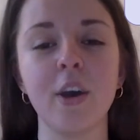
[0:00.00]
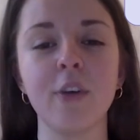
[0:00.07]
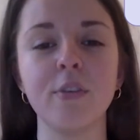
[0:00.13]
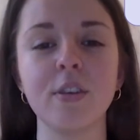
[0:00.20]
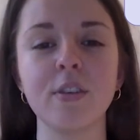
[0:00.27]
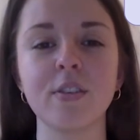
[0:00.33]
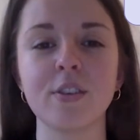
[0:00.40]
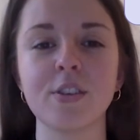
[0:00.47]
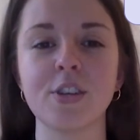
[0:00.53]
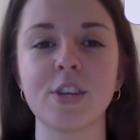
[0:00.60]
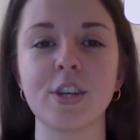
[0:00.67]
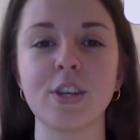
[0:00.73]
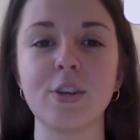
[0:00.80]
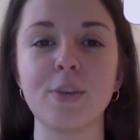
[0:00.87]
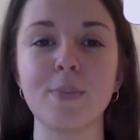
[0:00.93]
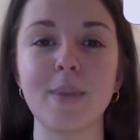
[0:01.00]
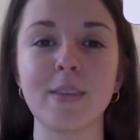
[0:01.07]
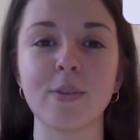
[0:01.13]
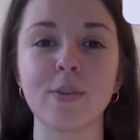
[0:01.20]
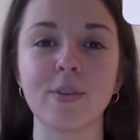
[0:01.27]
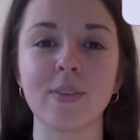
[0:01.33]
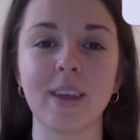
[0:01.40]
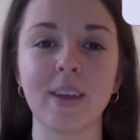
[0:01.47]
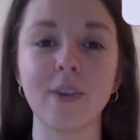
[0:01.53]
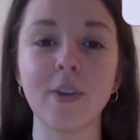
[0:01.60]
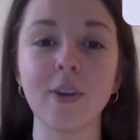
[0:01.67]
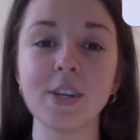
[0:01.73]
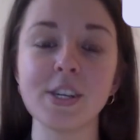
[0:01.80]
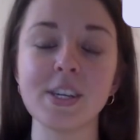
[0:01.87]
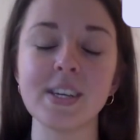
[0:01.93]
researching new medical
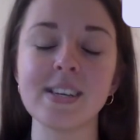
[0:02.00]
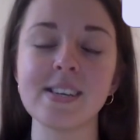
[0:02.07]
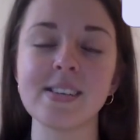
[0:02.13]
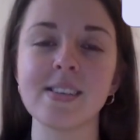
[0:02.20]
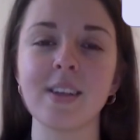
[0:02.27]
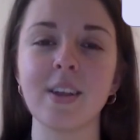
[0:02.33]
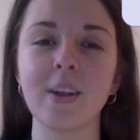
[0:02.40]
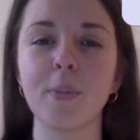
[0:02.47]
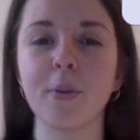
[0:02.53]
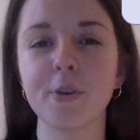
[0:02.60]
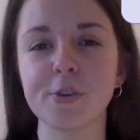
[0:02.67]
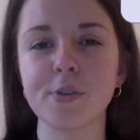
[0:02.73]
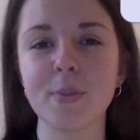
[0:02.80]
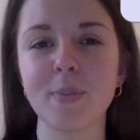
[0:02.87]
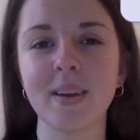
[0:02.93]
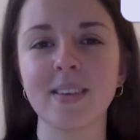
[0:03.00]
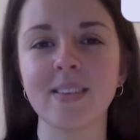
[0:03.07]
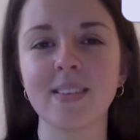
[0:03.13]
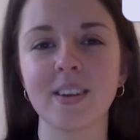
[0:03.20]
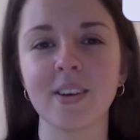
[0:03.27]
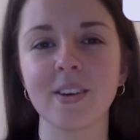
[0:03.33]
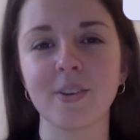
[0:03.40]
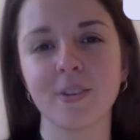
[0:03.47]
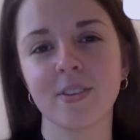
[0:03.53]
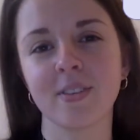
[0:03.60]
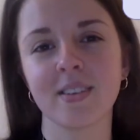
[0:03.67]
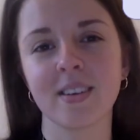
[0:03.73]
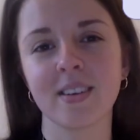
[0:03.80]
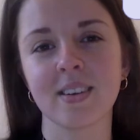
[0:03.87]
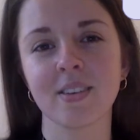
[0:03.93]
technologies, laboratory-based
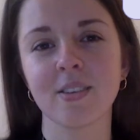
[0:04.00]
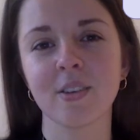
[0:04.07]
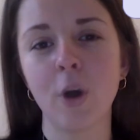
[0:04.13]
diagnostics,